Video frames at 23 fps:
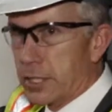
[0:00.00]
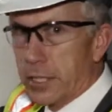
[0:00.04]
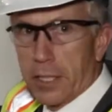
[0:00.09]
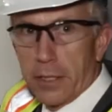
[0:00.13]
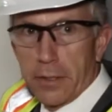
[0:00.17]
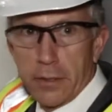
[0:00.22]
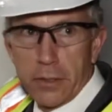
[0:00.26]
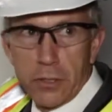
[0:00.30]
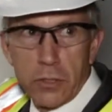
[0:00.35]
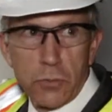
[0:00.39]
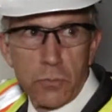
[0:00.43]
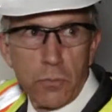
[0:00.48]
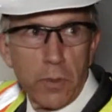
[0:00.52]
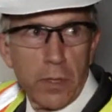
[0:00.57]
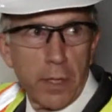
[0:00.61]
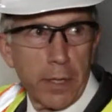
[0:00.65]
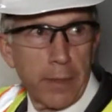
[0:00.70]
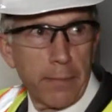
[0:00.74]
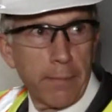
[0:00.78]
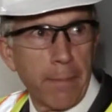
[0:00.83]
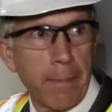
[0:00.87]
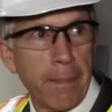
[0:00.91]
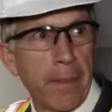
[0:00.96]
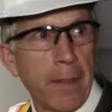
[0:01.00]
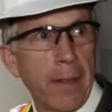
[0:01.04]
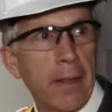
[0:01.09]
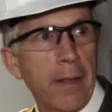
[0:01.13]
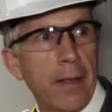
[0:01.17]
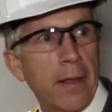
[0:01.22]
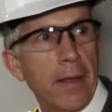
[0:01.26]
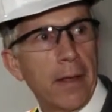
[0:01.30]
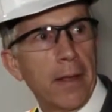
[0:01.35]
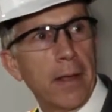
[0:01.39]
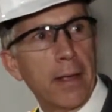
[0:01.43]
down this way
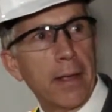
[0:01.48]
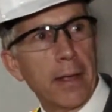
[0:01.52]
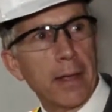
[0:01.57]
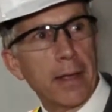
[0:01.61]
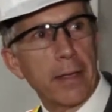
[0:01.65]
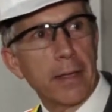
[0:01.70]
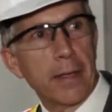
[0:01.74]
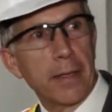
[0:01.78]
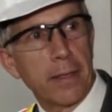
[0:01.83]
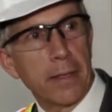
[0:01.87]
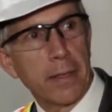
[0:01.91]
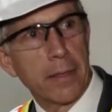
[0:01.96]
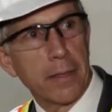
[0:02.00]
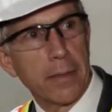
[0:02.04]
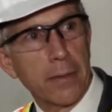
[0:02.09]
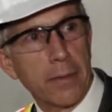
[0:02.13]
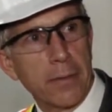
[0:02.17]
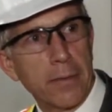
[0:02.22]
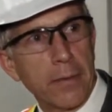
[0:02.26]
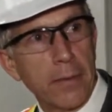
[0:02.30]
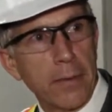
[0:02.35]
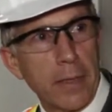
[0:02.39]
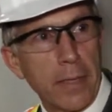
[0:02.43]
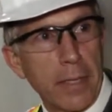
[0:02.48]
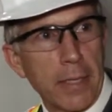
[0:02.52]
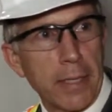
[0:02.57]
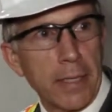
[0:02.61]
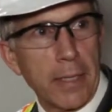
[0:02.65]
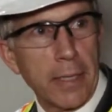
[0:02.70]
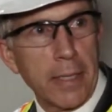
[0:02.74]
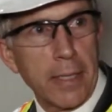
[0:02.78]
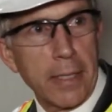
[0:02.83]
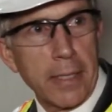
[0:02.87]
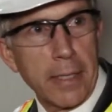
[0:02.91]
and
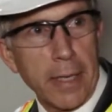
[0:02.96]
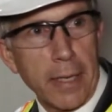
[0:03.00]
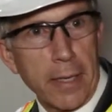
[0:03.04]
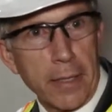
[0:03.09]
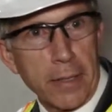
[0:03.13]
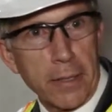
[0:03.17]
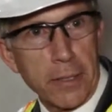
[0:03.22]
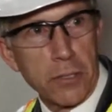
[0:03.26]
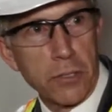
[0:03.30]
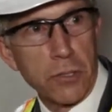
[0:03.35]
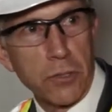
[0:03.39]
down in this